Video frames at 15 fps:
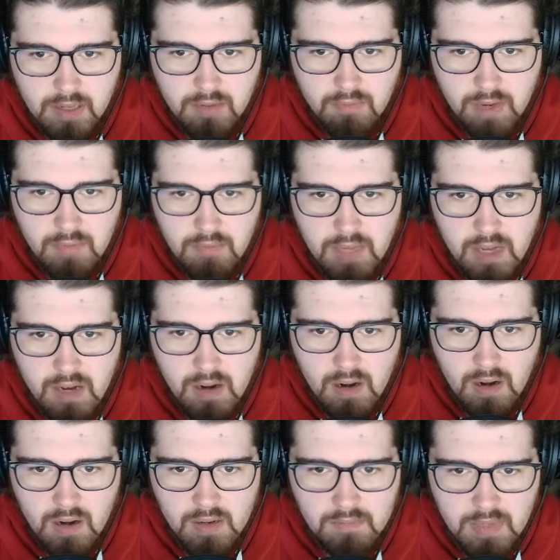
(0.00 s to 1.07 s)
Red
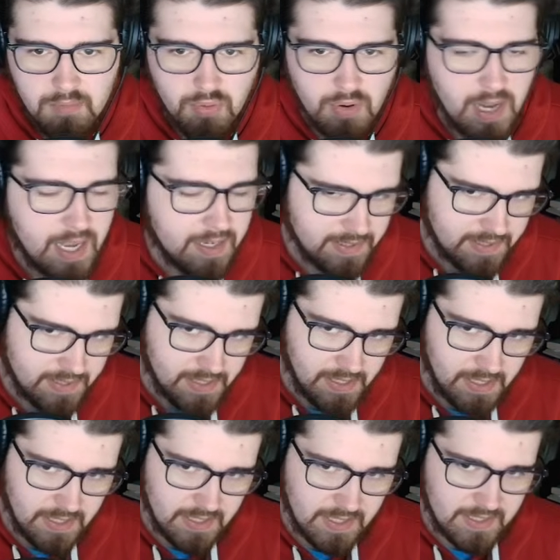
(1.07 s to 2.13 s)
Beard and me
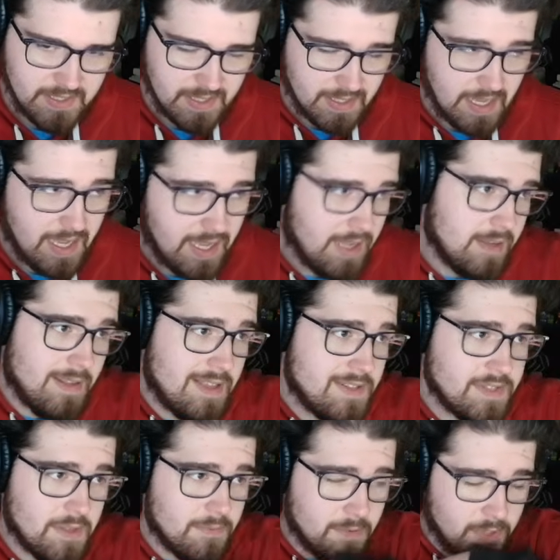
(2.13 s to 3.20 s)
practicing and things like that. And
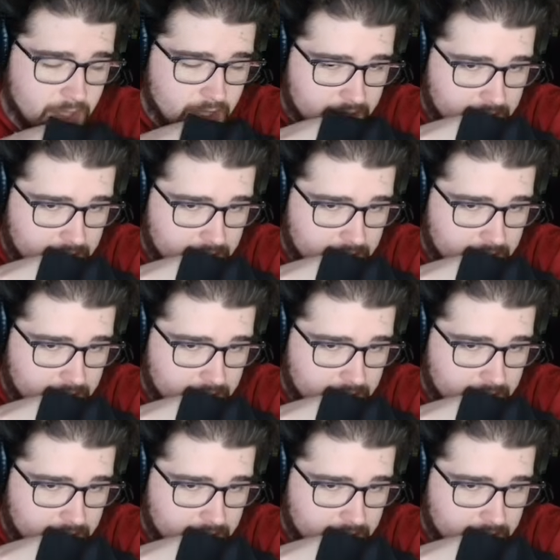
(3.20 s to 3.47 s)
that's all footage,